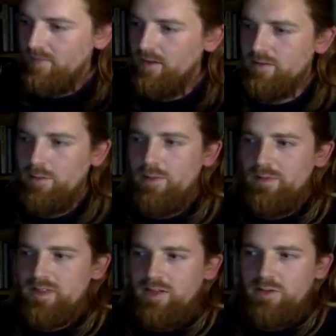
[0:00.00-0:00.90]
So when we
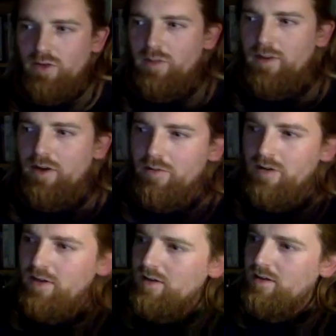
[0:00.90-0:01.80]
t- talk about
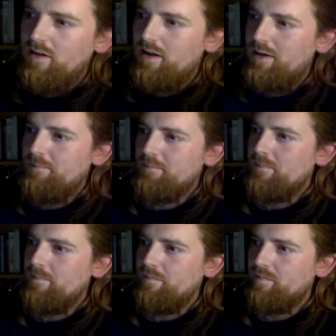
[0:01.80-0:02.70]
um,
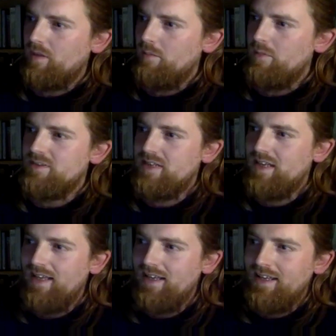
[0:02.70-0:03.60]
Mircea
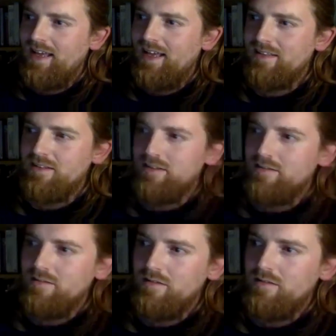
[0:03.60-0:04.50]
Eliade and
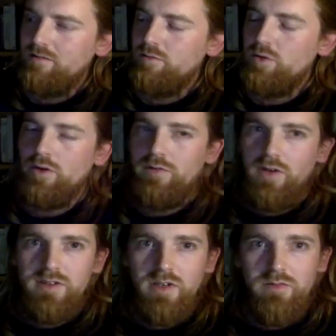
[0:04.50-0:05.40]
Rudolf
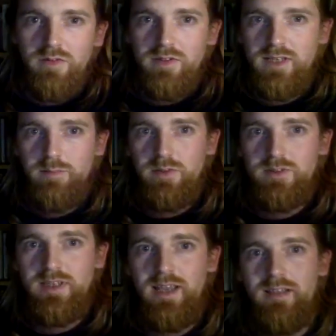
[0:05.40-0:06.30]
Otto, for example,
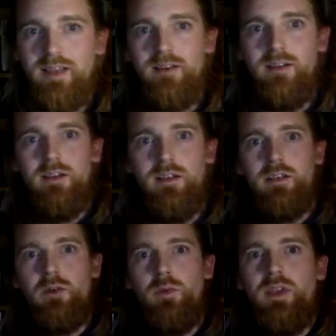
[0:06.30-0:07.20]
saying that
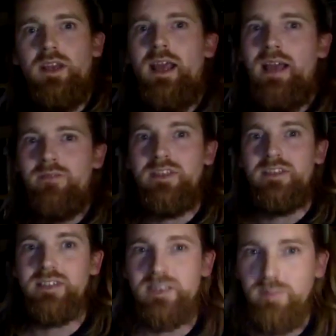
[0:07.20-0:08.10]
you know we can have these
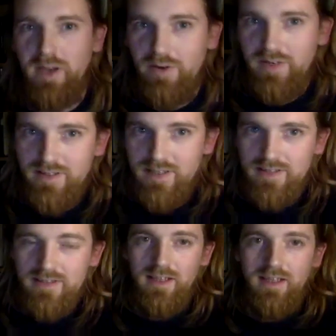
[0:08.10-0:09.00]

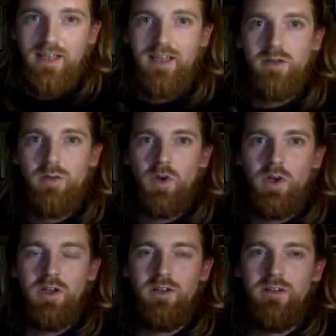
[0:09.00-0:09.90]
experiences in the
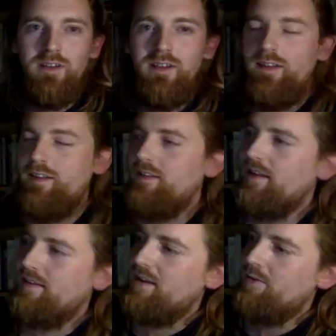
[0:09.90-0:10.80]
world,
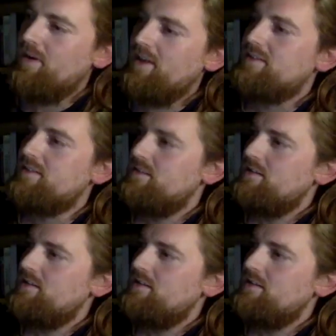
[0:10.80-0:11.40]
that there is